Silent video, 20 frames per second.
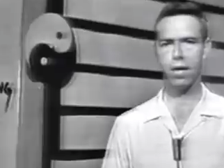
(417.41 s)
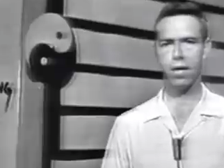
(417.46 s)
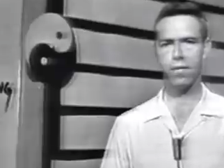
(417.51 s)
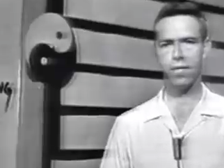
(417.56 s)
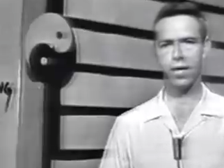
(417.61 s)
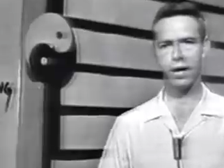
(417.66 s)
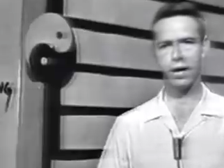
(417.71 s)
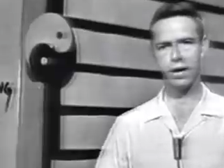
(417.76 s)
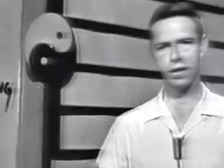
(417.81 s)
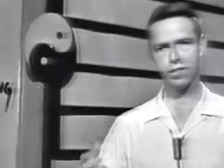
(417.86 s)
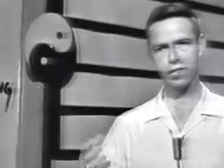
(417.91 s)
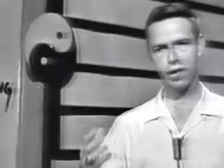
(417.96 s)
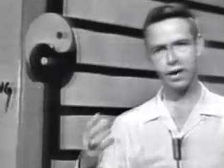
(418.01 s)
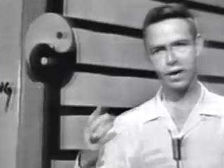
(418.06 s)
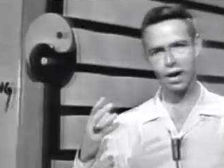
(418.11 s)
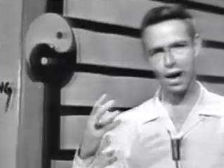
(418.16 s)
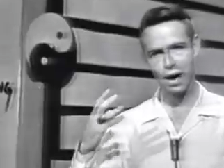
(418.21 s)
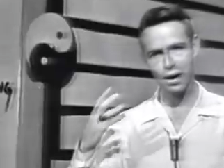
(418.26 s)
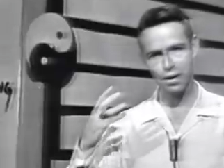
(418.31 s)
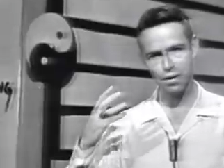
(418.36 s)
there is a
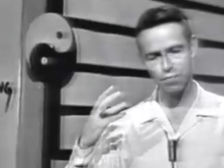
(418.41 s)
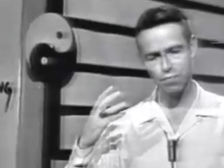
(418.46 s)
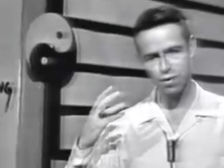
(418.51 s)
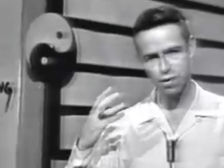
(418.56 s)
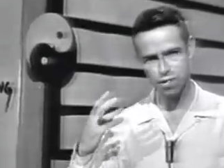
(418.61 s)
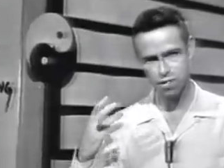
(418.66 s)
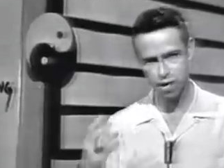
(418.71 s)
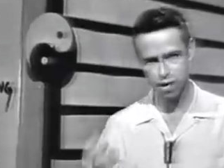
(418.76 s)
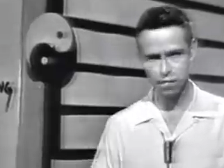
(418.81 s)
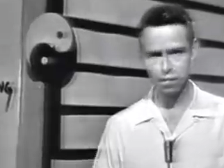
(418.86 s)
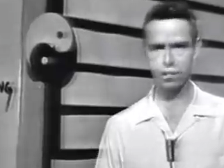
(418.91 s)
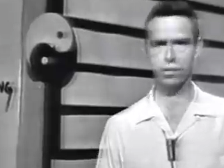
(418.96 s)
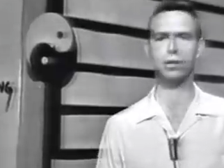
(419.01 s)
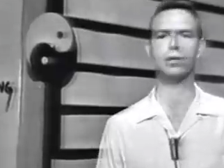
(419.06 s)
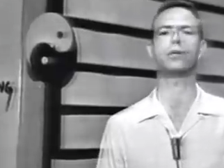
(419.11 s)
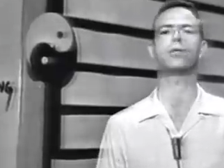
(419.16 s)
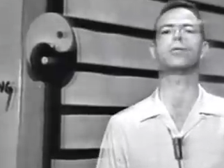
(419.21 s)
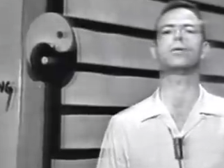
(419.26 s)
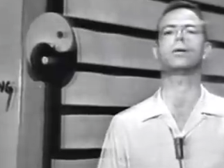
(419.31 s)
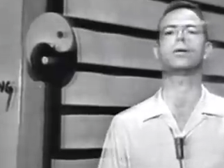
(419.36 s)
kind of necessity
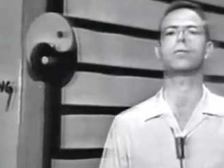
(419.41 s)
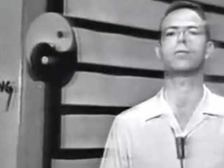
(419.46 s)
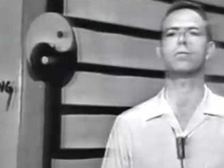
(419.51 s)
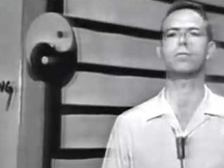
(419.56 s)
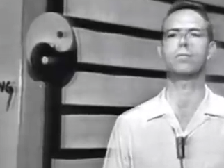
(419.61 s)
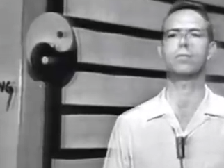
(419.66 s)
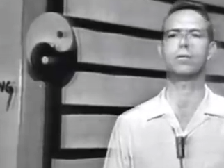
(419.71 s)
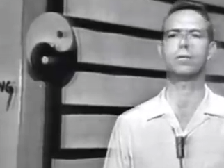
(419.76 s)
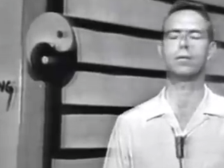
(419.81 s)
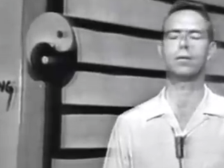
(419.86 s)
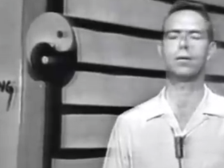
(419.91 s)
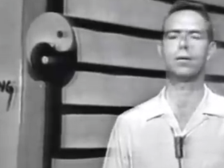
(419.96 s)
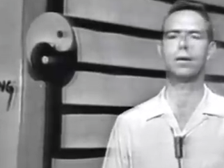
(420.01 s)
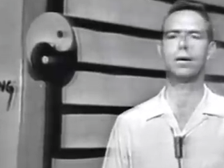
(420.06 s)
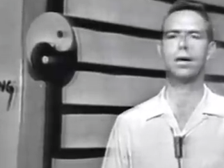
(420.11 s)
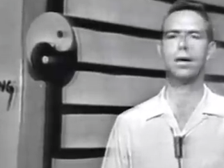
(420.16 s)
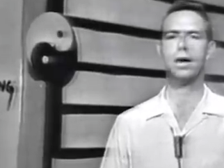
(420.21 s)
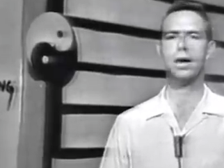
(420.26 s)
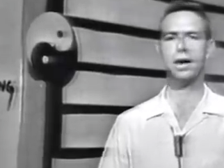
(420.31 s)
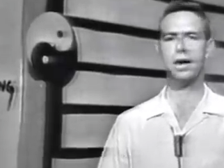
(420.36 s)
to it.
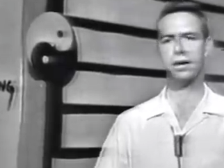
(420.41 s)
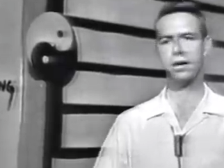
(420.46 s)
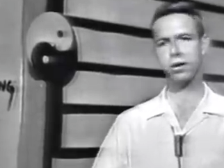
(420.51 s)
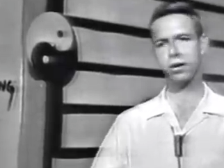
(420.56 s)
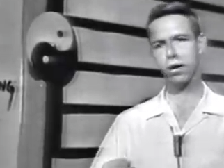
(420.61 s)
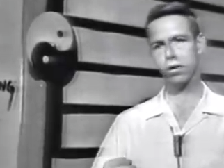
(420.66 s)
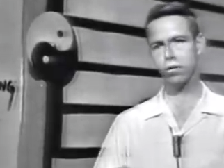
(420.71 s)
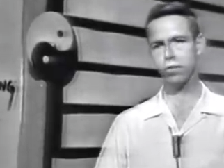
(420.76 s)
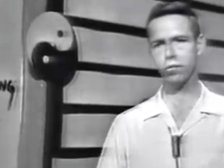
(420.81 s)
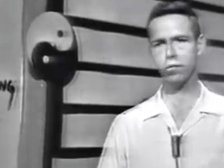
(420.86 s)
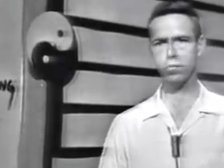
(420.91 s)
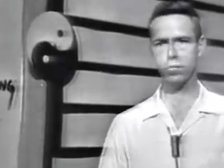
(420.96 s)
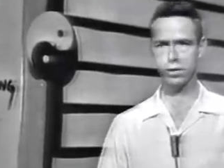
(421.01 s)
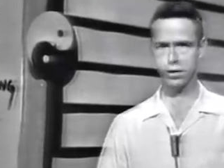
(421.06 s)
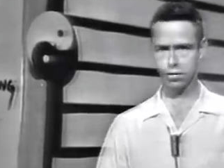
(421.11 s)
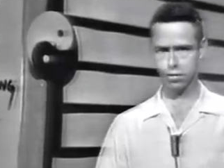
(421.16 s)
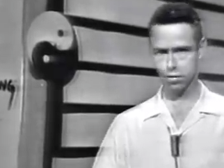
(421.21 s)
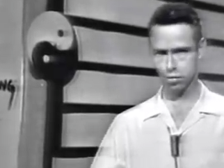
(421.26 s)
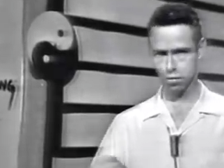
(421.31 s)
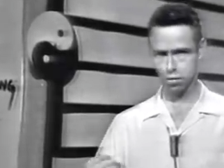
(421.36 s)
It goes
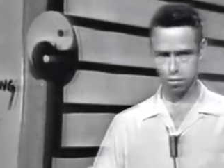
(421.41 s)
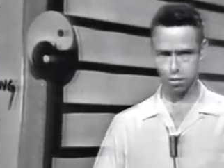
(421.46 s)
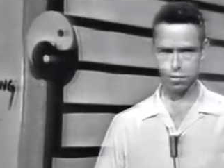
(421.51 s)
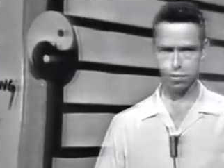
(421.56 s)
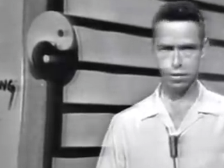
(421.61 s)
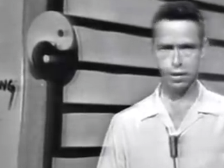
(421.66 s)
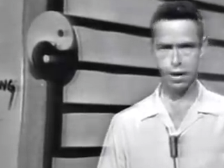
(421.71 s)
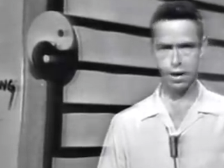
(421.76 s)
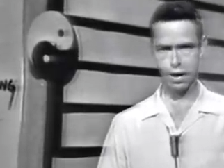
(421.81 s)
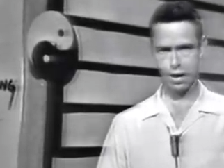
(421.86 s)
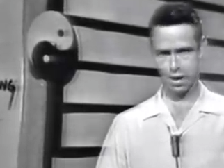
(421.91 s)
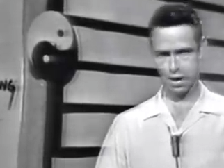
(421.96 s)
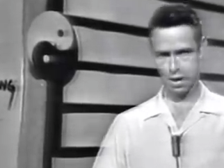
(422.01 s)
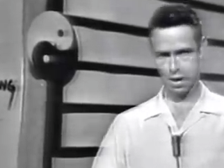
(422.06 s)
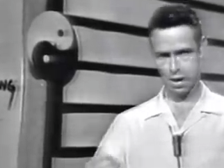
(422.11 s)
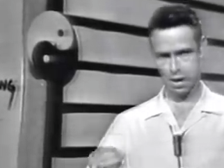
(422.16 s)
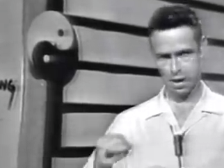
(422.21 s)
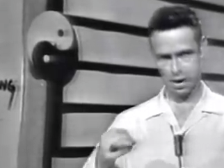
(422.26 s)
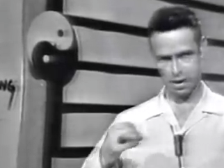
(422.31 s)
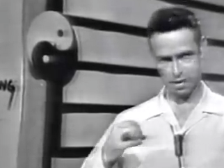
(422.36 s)
with the good.
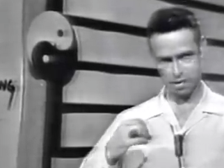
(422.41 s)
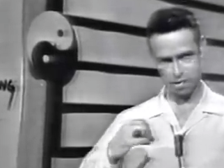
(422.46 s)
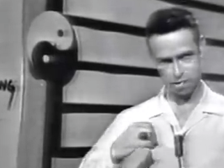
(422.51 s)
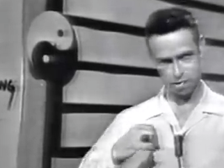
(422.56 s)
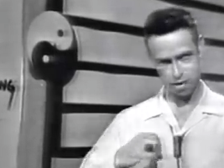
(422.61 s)
It is